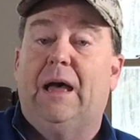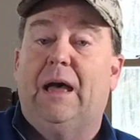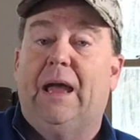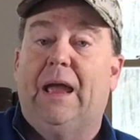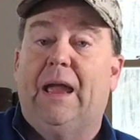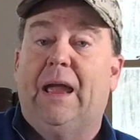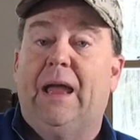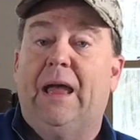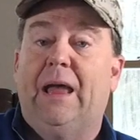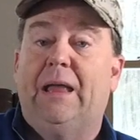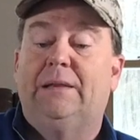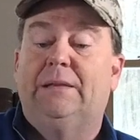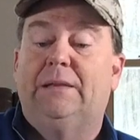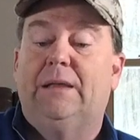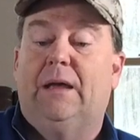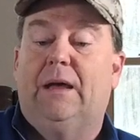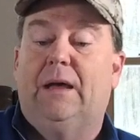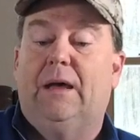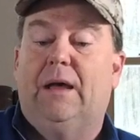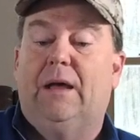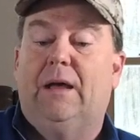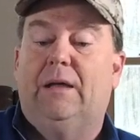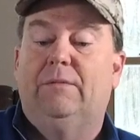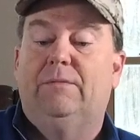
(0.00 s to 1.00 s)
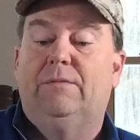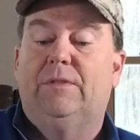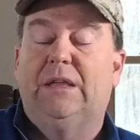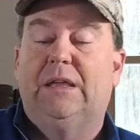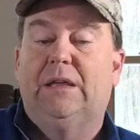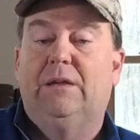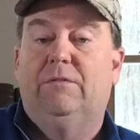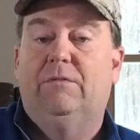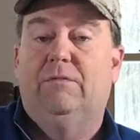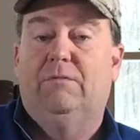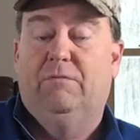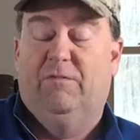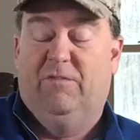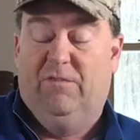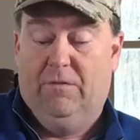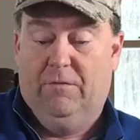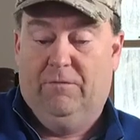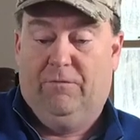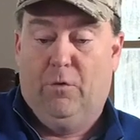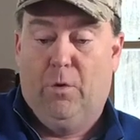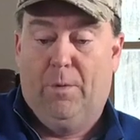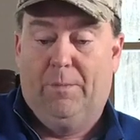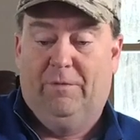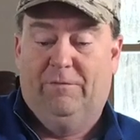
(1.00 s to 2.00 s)
uh, and, uh, the
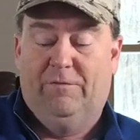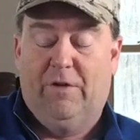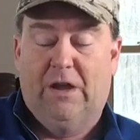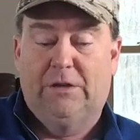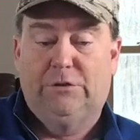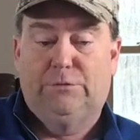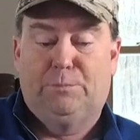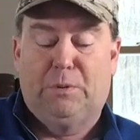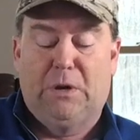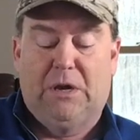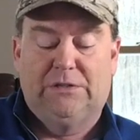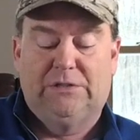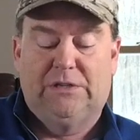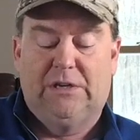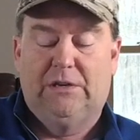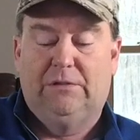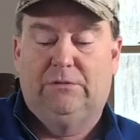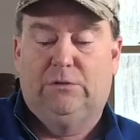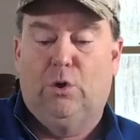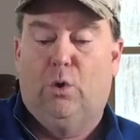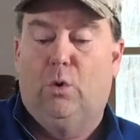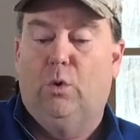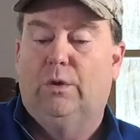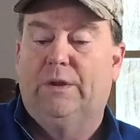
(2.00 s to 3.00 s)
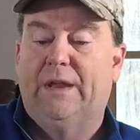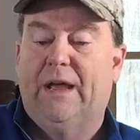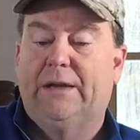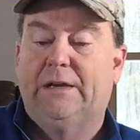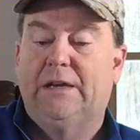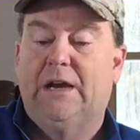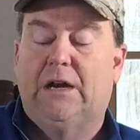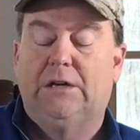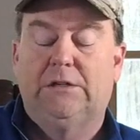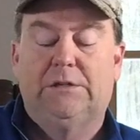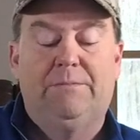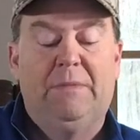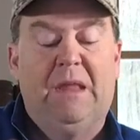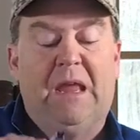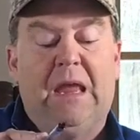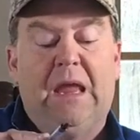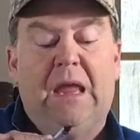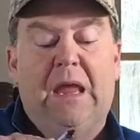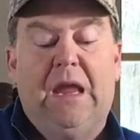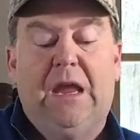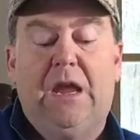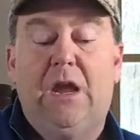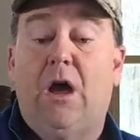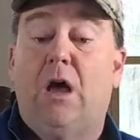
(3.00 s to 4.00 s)
former vice president, the whole nine yards.
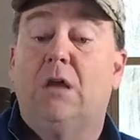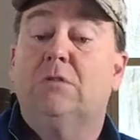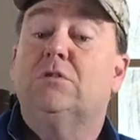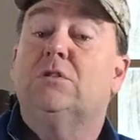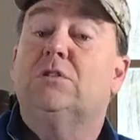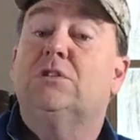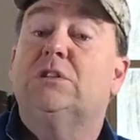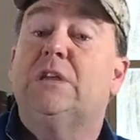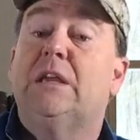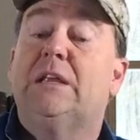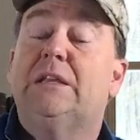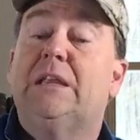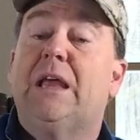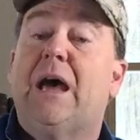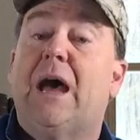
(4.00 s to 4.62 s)
He also sent